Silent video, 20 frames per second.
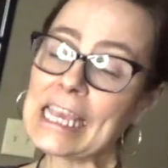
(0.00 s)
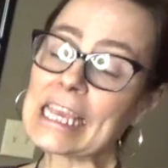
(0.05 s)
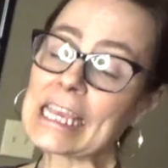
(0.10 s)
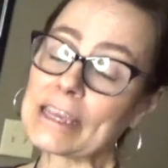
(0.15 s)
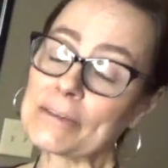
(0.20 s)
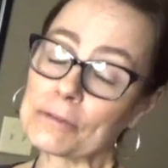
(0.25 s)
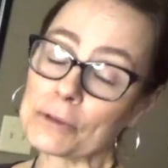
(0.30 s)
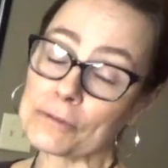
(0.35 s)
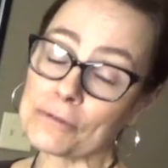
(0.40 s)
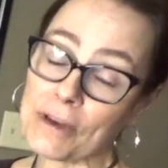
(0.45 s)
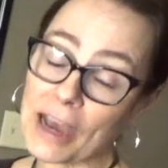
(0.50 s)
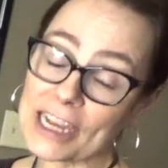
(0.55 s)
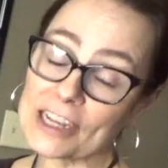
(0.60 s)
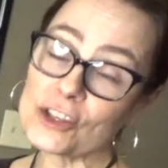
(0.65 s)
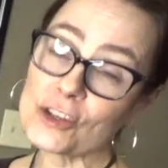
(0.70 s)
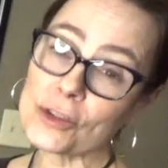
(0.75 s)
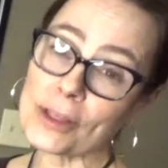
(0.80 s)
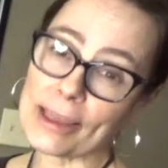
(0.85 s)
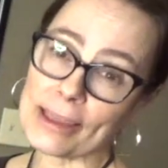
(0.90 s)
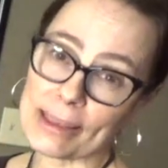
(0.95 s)
If you find
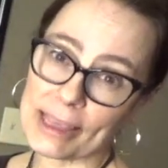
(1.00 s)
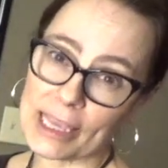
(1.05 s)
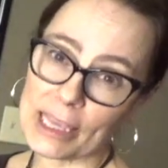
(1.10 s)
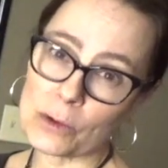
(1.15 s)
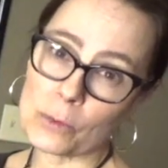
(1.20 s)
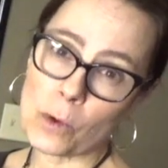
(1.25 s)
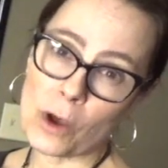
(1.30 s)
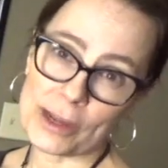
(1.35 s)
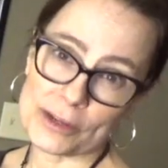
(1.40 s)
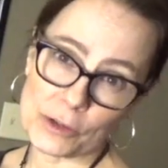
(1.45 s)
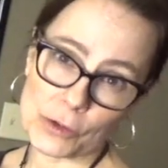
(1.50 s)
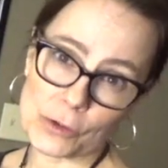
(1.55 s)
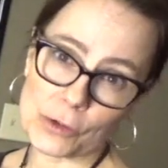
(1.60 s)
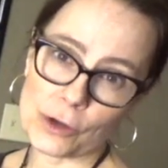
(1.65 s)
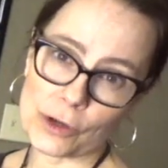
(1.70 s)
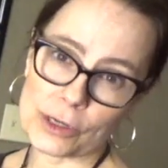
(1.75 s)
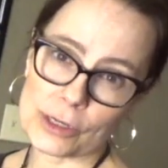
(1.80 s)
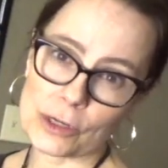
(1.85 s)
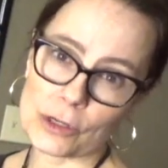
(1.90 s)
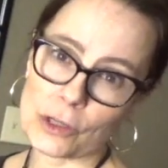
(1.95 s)
you like quinoa and you
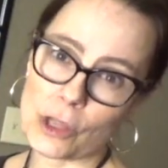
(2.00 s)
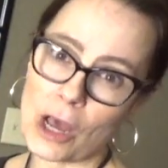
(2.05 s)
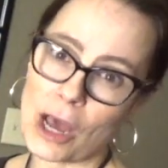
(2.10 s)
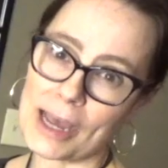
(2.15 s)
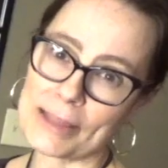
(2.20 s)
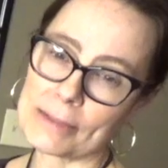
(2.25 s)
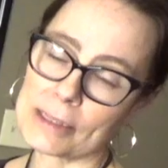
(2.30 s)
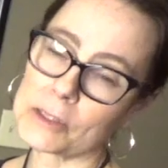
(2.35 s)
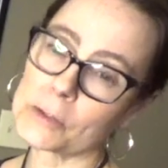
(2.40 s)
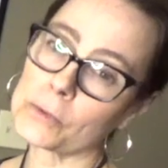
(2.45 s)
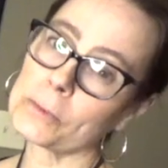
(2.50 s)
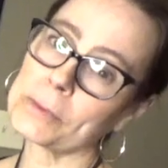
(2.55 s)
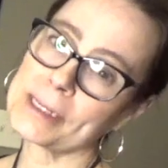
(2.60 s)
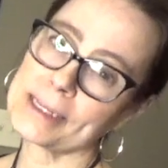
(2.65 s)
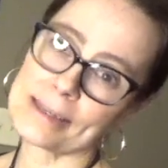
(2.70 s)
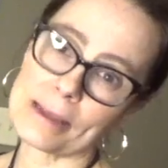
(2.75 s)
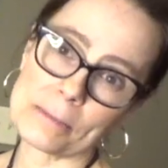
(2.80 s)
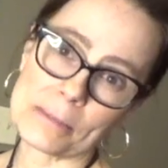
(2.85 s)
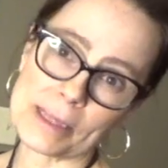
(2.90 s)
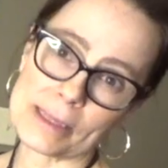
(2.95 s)
cook it a lot, this will be
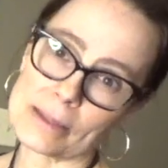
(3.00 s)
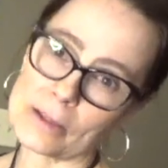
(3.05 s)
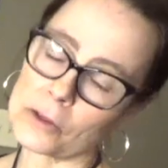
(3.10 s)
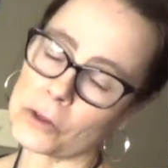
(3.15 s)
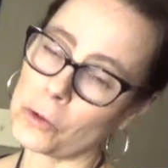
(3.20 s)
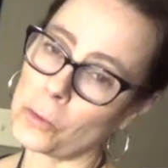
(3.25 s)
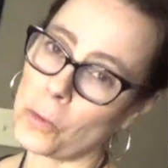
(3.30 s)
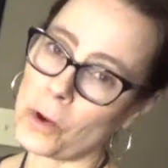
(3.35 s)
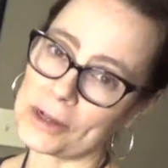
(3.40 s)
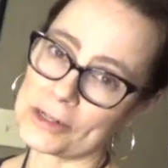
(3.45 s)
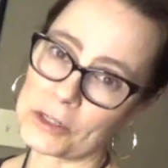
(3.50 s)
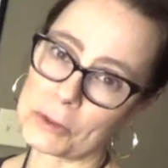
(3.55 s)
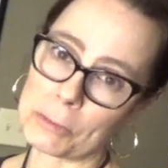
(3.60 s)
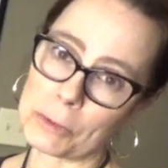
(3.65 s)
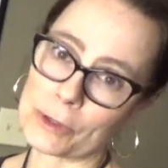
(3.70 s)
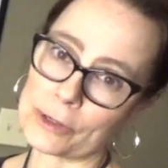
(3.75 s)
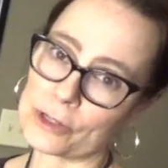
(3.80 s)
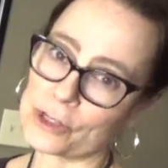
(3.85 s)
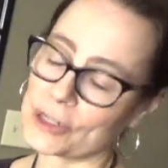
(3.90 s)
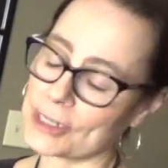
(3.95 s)
something that you'll want to
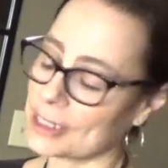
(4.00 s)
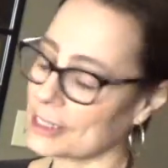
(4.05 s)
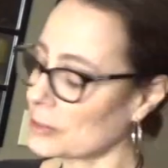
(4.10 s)
purchase.